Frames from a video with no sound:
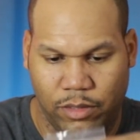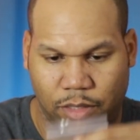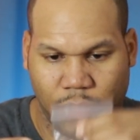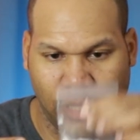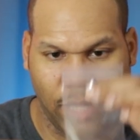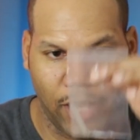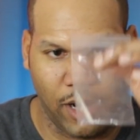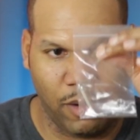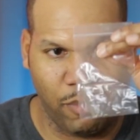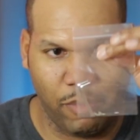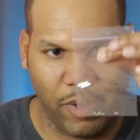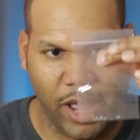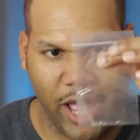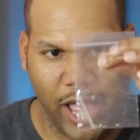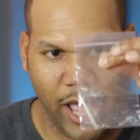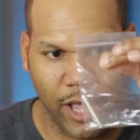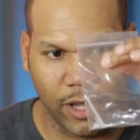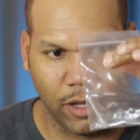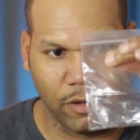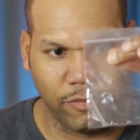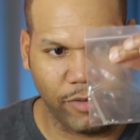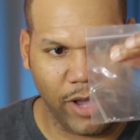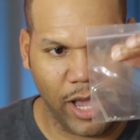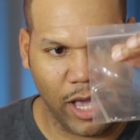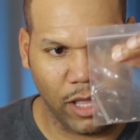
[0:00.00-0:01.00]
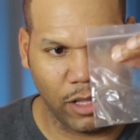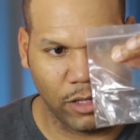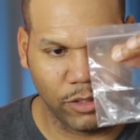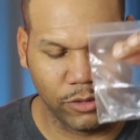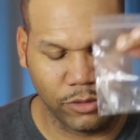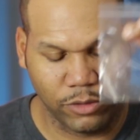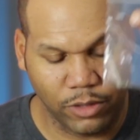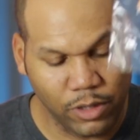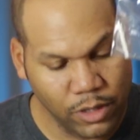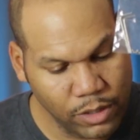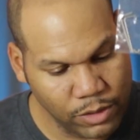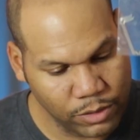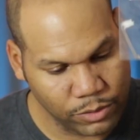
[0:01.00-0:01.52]
Got a bag of
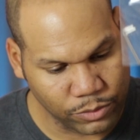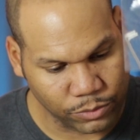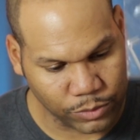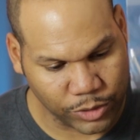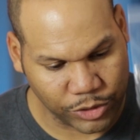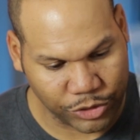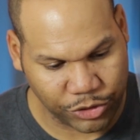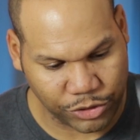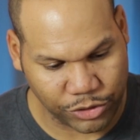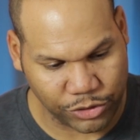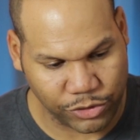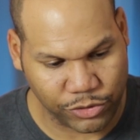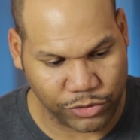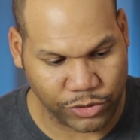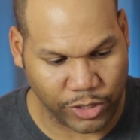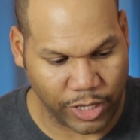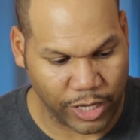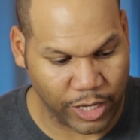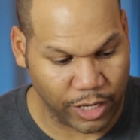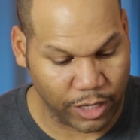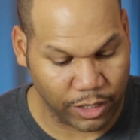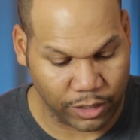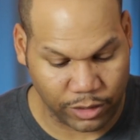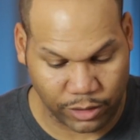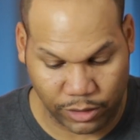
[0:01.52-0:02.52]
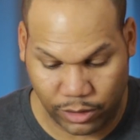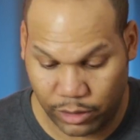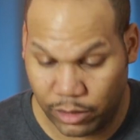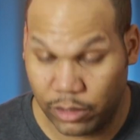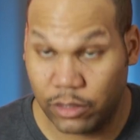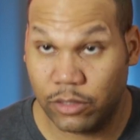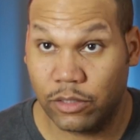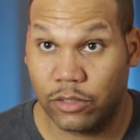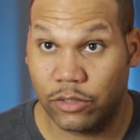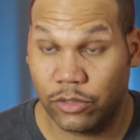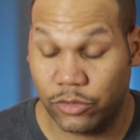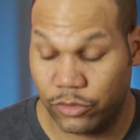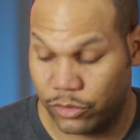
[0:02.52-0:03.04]
Allen wrenches and
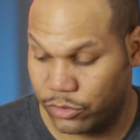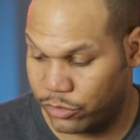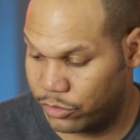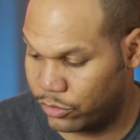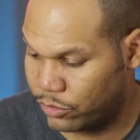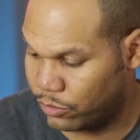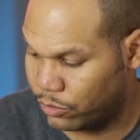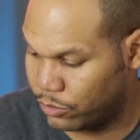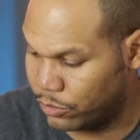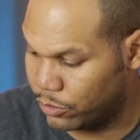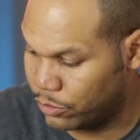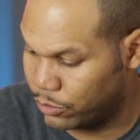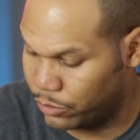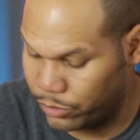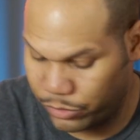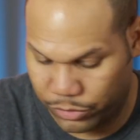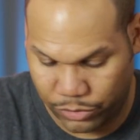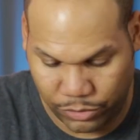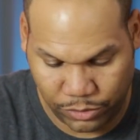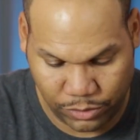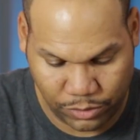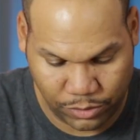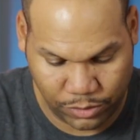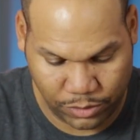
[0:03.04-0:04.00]
screws.